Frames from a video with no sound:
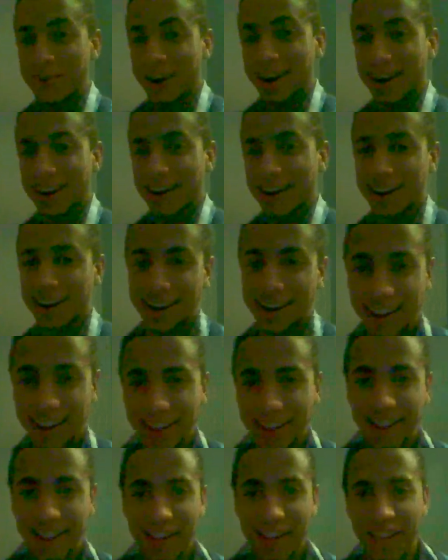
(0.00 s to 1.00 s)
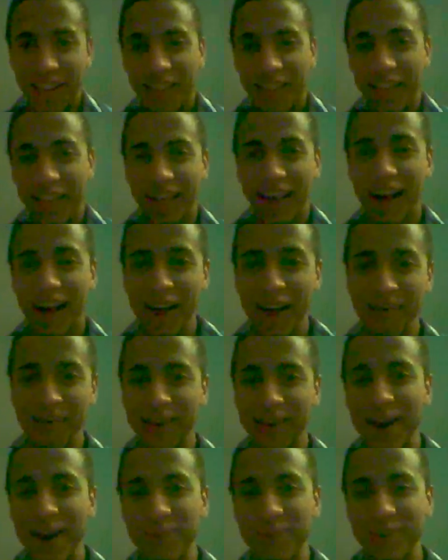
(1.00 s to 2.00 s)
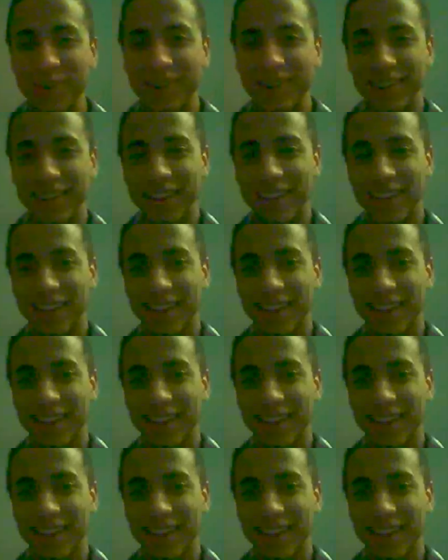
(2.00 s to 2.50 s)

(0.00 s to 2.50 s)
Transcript: right here. I'm Robert.